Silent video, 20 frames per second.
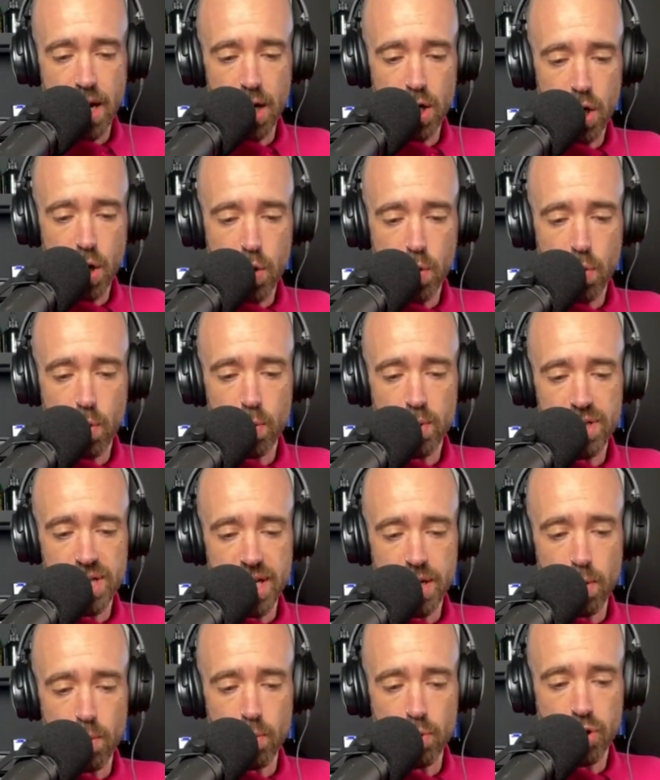a local
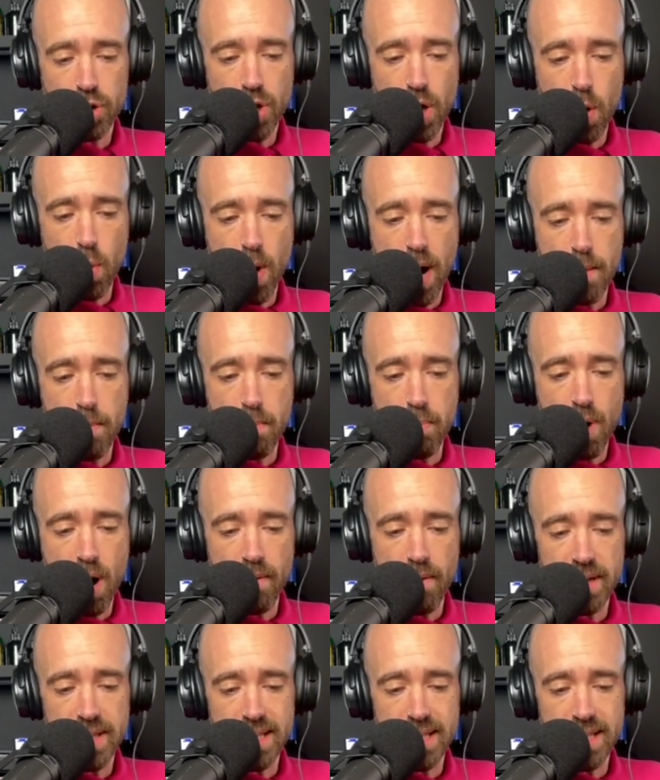gentle soul and brother